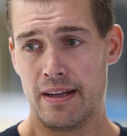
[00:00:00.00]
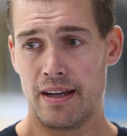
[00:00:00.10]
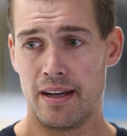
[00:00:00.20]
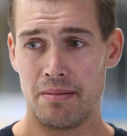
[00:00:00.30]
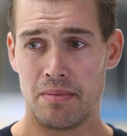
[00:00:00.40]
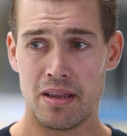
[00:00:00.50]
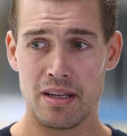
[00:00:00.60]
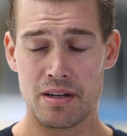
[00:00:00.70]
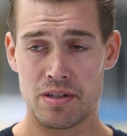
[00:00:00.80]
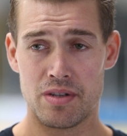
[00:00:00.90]
I
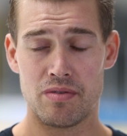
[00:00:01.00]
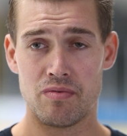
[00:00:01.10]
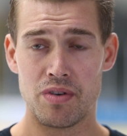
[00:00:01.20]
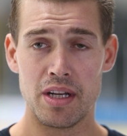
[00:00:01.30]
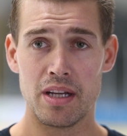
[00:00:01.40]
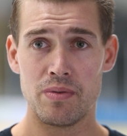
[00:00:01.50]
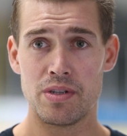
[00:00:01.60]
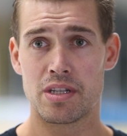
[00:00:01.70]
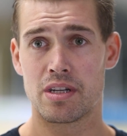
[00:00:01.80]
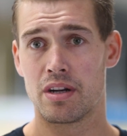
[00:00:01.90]
think really we
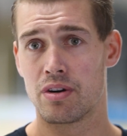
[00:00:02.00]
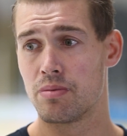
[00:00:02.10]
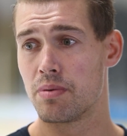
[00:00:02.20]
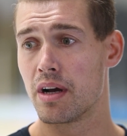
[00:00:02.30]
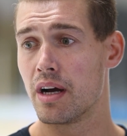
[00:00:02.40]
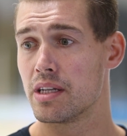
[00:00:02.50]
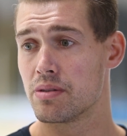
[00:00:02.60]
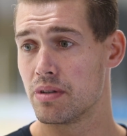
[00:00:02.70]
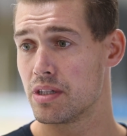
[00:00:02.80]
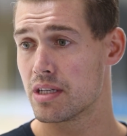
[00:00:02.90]
just got a group of guys
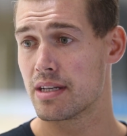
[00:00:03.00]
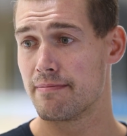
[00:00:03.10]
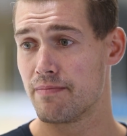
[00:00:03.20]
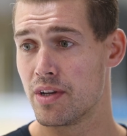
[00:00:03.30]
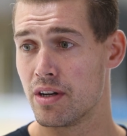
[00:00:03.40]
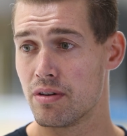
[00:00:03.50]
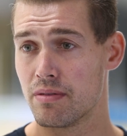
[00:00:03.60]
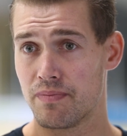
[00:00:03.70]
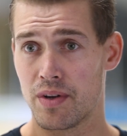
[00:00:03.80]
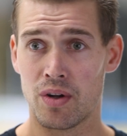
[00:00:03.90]
who are just,
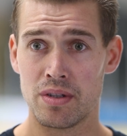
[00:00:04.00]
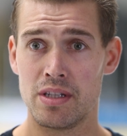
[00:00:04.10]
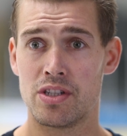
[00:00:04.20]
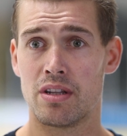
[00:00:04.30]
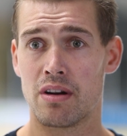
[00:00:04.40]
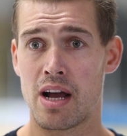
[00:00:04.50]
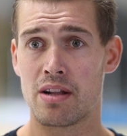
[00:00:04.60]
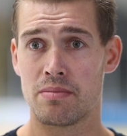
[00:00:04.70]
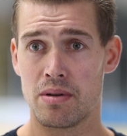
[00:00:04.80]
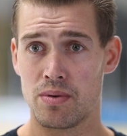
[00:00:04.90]
holding each other
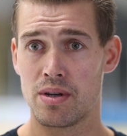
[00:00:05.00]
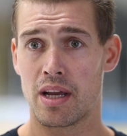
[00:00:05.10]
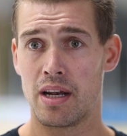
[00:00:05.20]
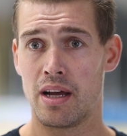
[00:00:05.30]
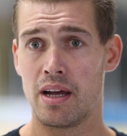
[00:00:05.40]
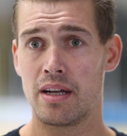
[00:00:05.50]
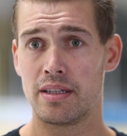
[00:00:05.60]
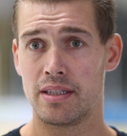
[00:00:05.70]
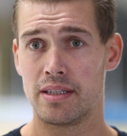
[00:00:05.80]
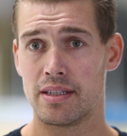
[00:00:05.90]
accountable, working
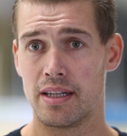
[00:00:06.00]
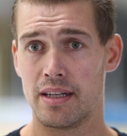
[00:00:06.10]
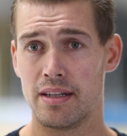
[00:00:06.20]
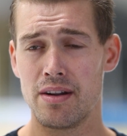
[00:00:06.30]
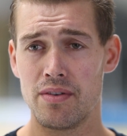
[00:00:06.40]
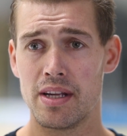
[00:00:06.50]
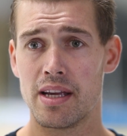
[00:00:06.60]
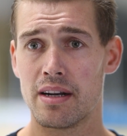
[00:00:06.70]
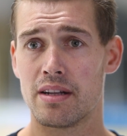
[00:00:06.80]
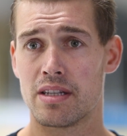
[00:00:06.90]
hard, and not really
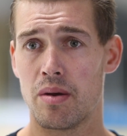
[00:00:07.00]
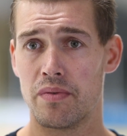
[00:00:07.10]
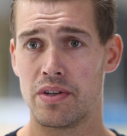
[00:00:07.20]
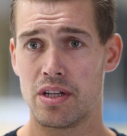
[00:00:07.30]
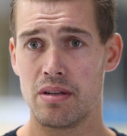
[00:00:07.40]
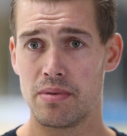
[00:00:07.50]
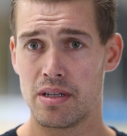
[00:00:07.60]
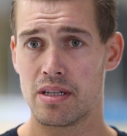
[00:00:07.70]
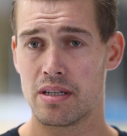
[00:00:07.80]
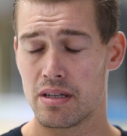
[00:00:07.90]
getting on top of each other, but
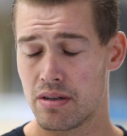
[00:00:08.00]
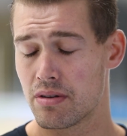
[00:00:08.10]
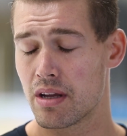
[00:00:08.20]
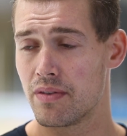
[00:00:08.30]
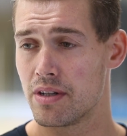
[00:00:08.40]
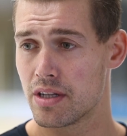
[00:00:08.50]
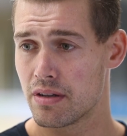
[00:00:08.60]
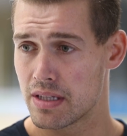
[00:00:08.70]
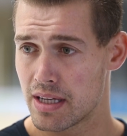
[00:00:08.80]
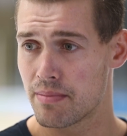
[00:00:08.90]
just, giving each
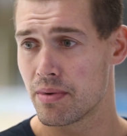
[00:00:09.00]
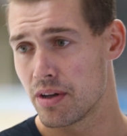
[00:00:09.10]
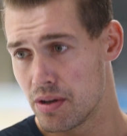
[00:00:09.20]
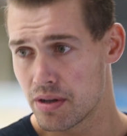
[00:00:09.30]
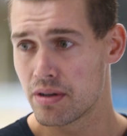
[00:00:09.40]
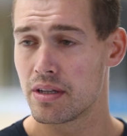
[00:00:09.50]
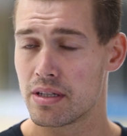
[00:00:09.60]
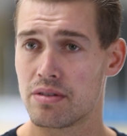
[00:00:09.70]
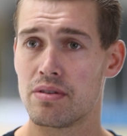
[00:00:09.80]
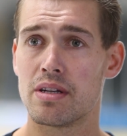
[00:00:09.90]
other a tap. Oh, you need
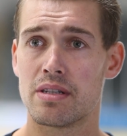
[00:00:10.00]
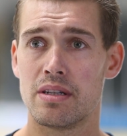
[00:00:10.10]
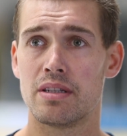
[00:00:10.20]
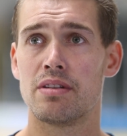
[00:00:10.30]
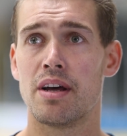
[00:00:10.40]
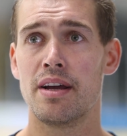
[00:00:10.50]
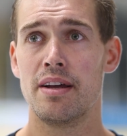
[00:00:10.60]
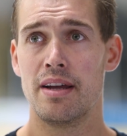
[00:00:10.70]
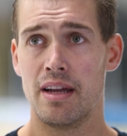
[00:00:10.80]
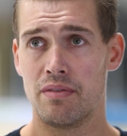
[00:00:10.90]
to do this, you need to do that.
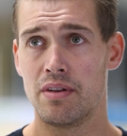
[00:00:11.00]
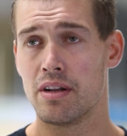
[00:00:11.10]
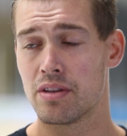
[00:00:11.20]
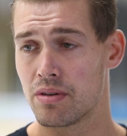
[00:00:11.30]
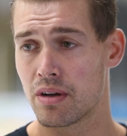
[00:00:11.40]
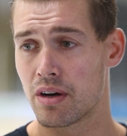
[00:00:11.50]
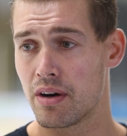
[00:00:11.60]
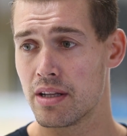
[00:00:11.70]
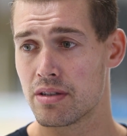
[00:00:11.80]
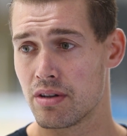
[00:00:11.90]
If they're not doing
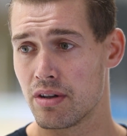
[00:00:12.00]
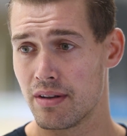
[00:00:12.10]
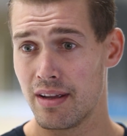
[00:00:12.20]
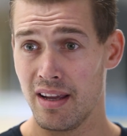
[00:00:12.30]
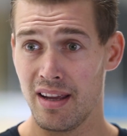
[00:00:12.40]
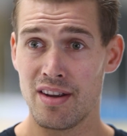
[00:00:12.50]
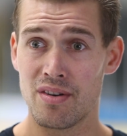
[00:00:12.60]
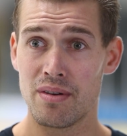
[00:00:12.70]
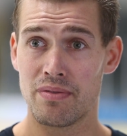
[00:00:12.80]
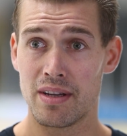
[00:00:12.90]
great, or
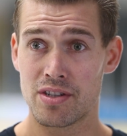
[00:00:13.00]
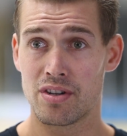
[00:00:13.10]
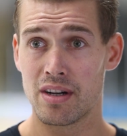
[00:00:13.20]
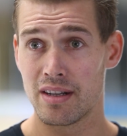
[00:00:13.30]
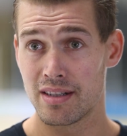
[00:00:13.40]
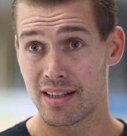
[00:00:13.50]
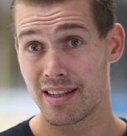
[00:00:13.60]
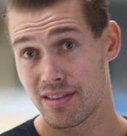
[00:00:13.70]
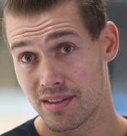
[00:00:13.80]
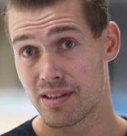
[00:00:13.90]
if they're struggling,
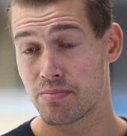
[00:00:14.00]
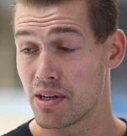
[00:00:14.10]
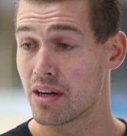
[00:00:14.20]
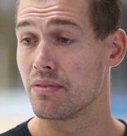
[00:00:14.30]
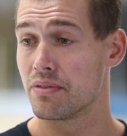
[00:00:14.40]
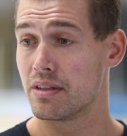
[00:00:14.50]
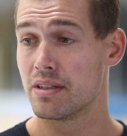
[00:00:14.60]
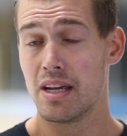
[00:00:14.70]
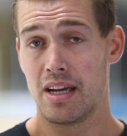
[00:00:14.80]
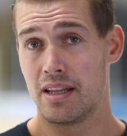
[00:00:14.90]
say, just be confident,
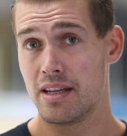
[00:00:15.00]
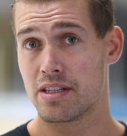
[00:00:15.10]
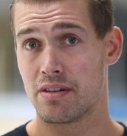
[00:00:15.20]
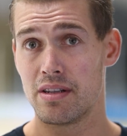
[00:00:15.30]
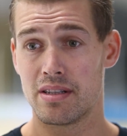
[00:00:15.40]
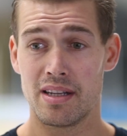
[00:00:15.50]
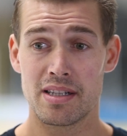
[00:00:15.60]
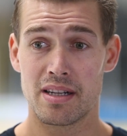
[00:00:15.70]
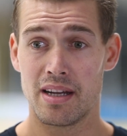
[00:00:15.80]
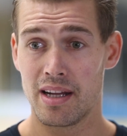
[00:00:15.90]
and that's great, and
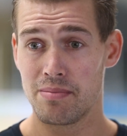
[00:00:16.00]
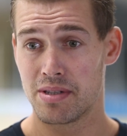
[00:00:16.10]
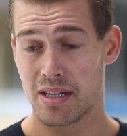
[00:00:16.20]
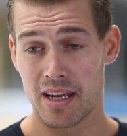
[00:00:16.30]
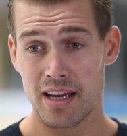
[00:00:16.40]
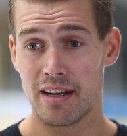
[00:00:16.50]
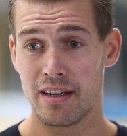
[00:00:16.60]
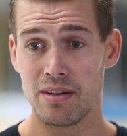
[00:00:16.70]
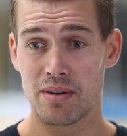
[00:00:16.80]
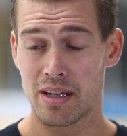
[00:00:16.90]
that's going to help us again.
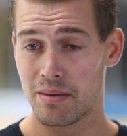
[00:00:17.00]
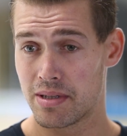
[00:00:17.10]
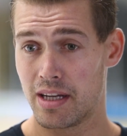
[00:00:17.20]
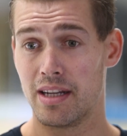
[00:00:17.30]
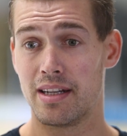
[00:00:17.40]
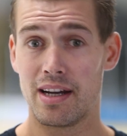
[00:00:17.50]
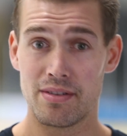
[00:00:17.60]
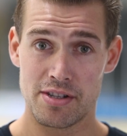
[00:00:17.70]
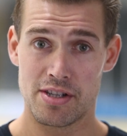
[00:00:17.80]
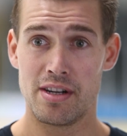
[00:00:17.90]
I know I keep saying down
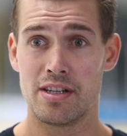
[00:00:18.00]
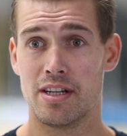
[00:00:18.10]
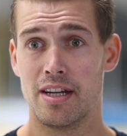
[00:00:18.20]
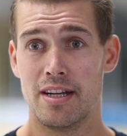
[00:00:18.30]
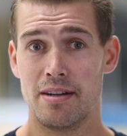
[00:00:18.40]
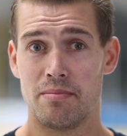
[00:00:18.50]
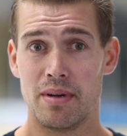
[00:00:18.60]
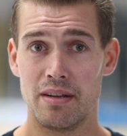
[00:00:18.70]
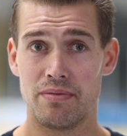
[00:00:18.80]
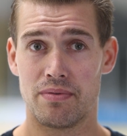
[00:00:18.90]
the stretch,
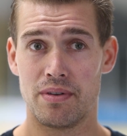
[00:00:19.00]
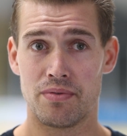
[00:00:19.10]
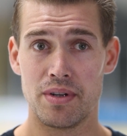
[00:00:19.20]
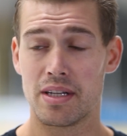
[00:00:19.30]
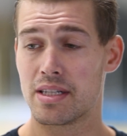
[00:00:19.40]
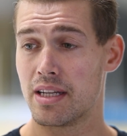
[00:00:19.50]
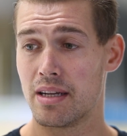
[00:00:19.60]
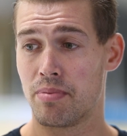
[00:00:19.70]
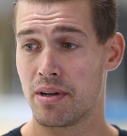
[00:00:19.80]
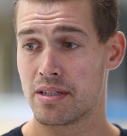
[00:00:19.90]
but if we can stay
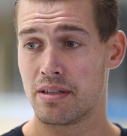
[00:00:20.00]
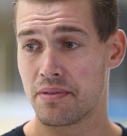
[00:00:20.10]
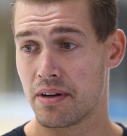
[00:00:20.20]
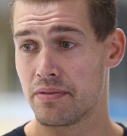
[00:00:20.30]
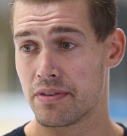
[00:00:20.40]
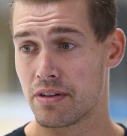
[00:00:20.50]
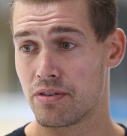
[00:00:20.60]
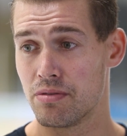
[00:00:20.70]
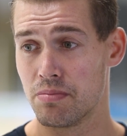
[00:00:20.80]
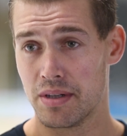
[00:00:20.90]
a positive, confident
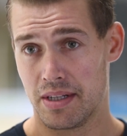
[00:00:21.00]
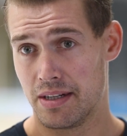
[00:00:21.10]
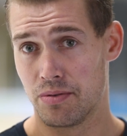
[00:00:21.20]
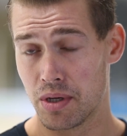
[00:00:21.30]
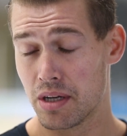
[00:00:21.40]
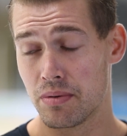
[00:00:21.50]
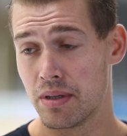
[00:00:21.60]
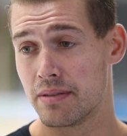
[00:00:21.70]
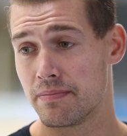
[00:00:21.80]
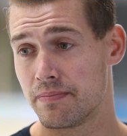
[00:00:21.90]
group, we're going to
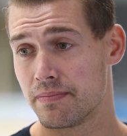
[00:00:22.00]
win.